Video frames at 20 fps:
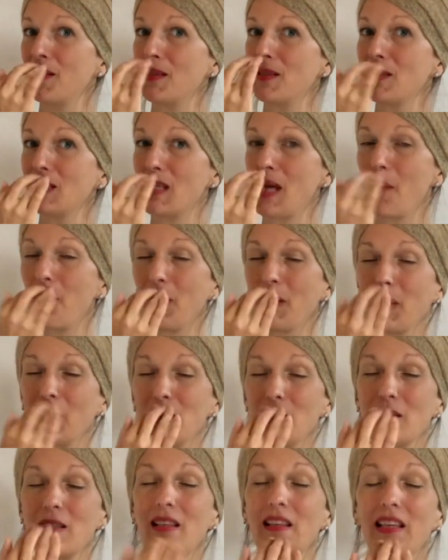Tapping
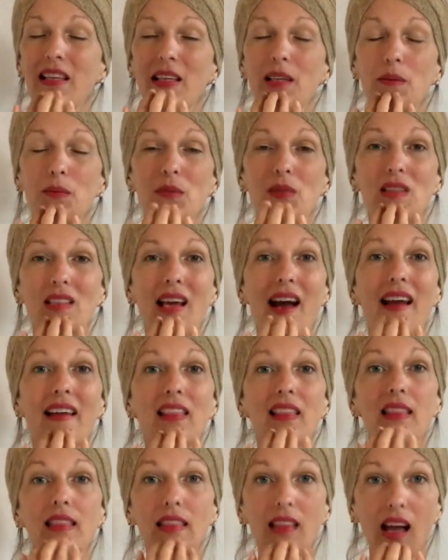under the lips. I
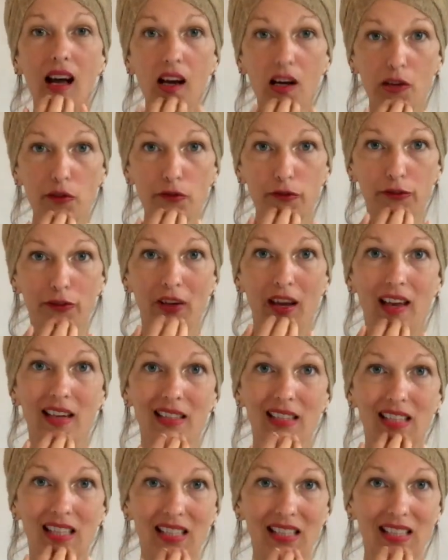love
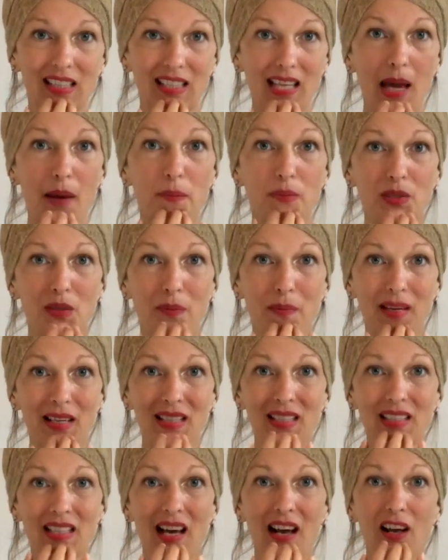and accept
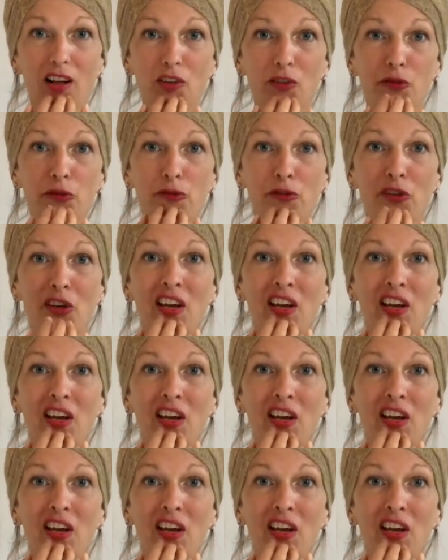myself